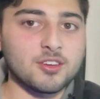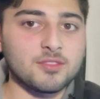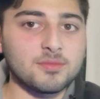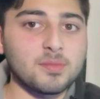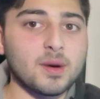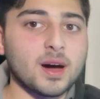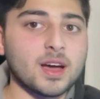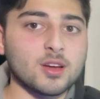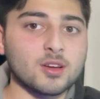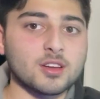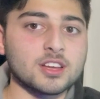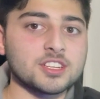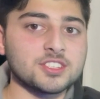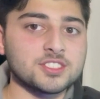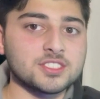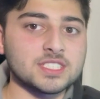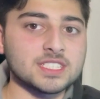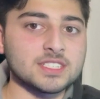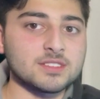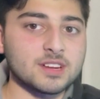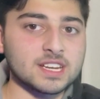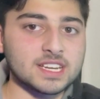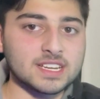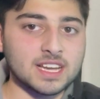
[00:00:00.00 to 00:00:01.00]
of
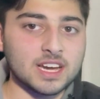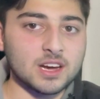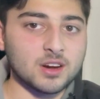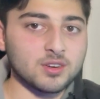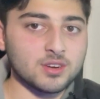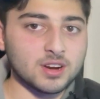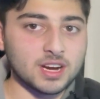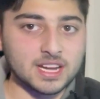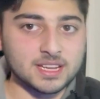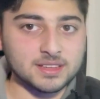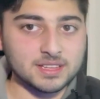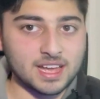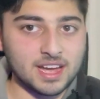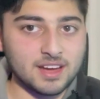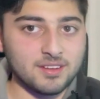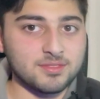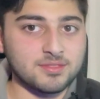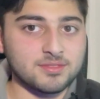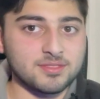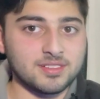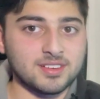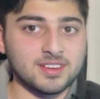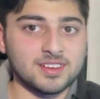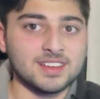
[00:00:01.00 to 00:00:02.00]
biology right now. I
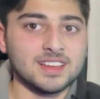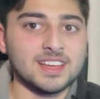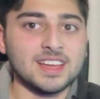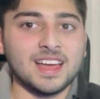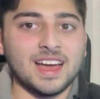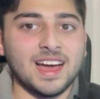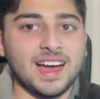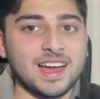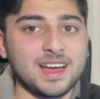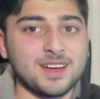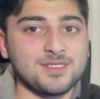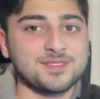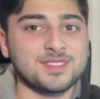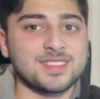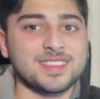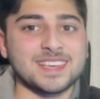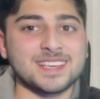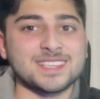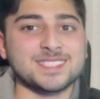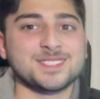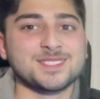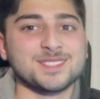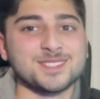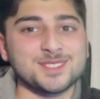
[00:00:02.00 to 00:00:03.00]
have
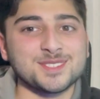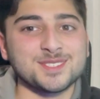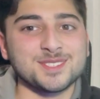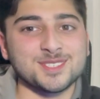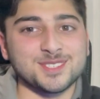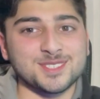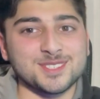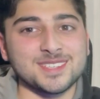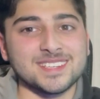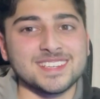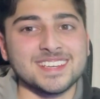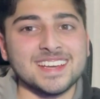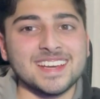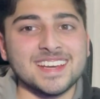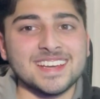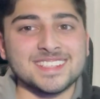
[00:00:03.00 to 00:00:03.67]
things to do.